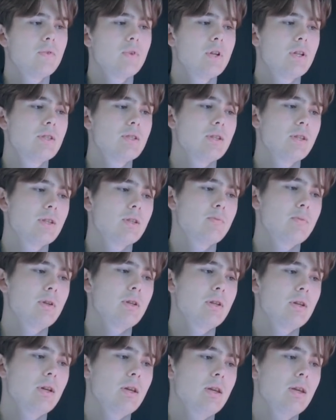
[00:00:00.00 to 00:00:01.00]
into this
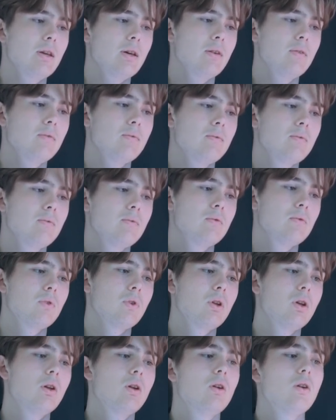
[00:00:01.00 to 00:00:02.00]
beaker here,
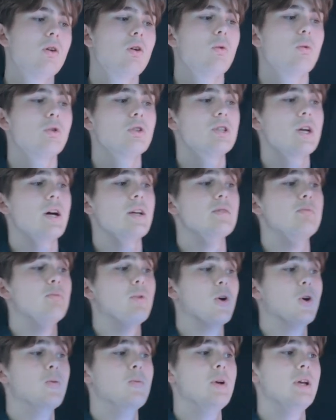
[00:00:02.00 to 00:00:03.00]
which has
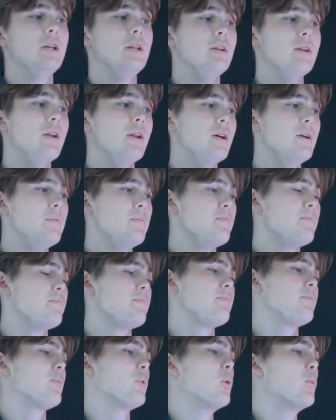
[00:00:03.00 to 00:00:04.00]
bromine in it,
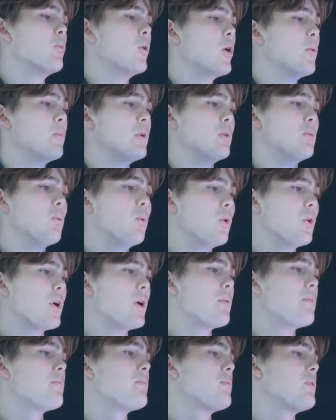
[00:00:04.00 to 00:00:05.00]
or bromine water,
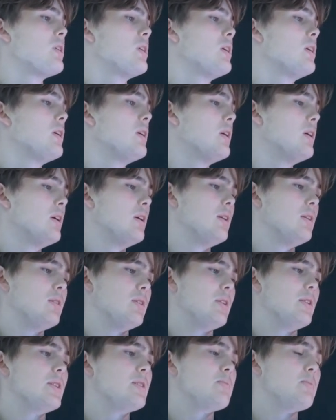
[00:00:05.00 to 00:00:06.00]

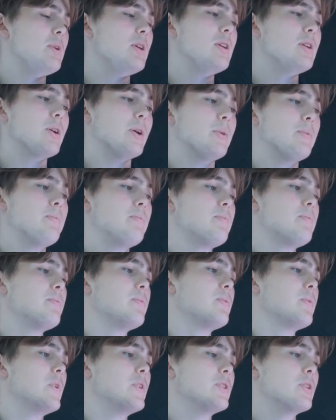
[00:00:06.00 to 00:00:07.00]
then this beaker
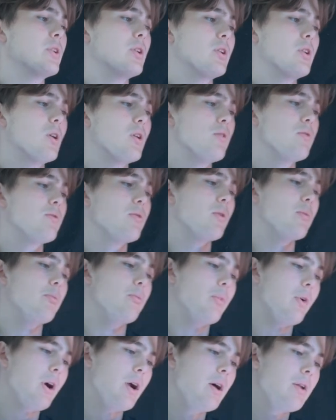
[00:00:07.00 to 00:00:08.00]
is going to go from
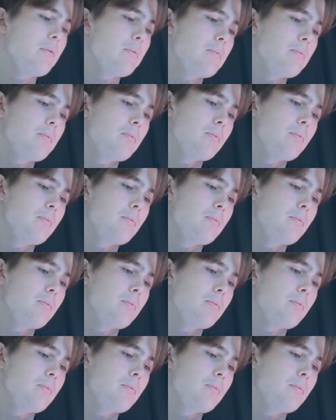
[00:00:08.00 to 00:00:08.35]
brown